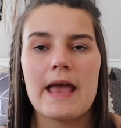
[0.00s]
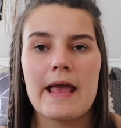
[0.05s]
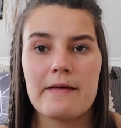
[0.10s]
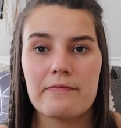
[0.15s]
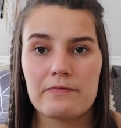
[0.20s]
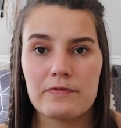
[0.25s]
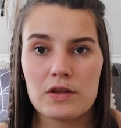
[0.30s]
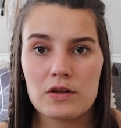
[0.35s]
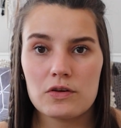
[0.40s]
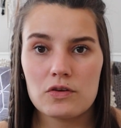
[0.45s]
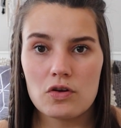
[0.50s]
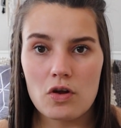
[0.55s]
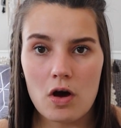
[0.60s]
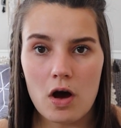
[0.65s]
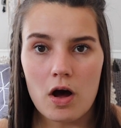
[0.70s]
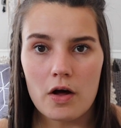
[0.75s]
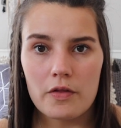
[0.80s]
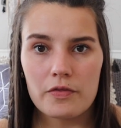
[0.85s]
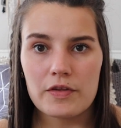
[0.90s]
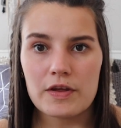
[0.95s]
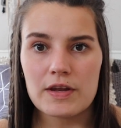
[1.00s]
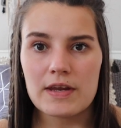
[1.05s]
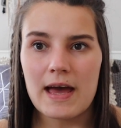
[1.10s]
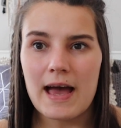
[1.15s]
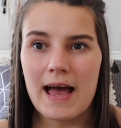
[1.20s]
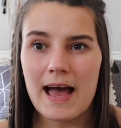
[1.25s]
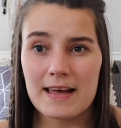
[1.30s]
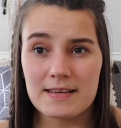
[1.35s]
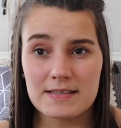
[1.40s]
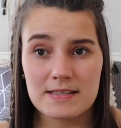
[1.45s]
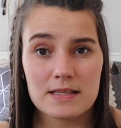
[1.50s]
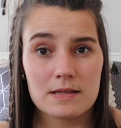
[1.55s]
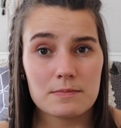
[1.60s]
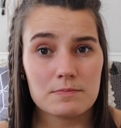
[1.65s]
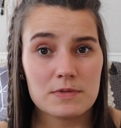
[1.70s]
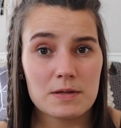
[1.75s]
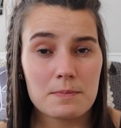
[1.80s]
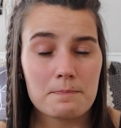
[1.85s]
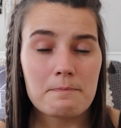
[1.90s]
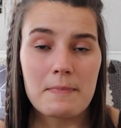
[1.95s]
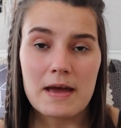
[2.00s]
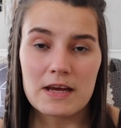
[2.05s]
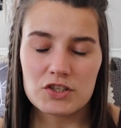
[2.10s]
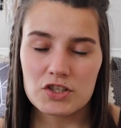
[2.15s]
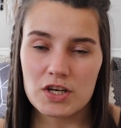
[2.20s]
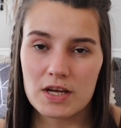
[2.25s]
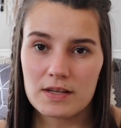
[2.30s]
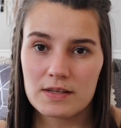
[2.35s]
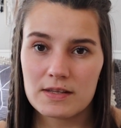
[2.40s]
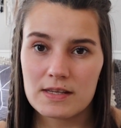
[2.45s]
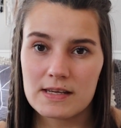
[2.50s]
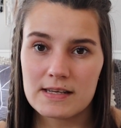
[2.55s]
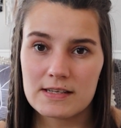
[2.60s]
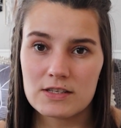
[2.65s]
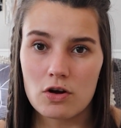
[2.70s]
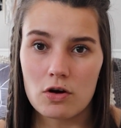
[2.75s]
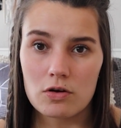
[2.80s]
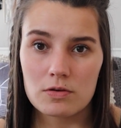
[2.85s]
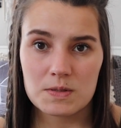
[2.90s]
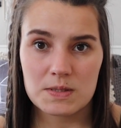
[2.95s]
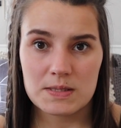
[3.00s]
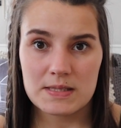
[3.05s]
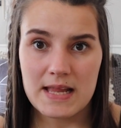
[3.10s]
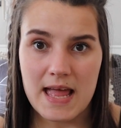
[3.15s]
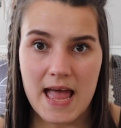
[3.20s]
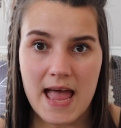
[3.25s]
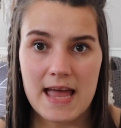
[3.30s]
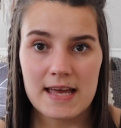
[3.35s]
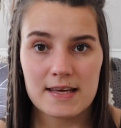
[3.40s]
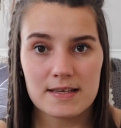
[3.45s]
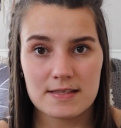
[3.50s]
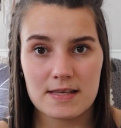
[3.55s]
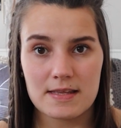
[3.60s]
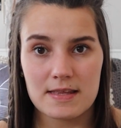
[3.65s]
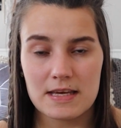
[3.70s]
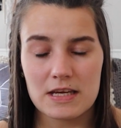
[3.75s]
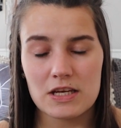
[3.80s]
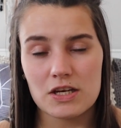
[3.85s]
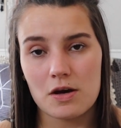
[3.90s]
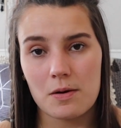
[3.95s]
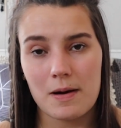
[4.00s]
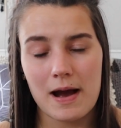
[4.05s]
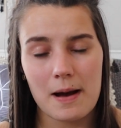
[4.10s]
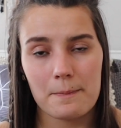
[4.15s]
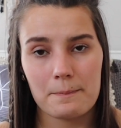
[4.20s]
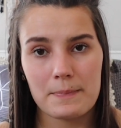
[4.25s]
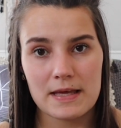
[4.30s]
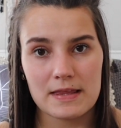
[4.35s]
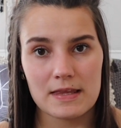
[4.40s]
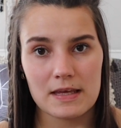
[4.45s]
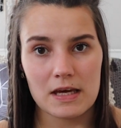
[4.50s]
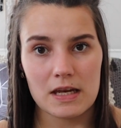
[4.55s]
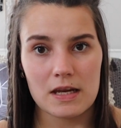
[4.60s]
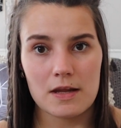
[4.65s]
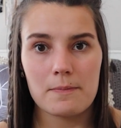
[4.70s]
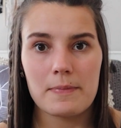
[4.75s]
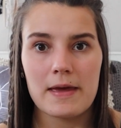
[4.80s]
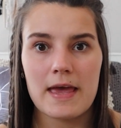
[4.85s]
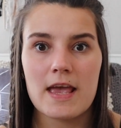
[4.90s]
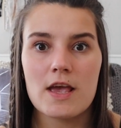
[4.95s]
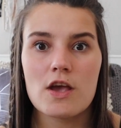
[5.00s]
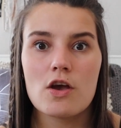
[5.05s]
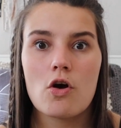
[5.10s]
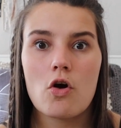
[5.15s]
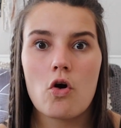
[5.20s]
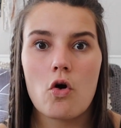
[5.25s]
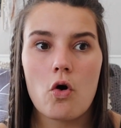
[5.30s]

If they're not, then ask them to measure the dog's neck so that you know how big they're going to be.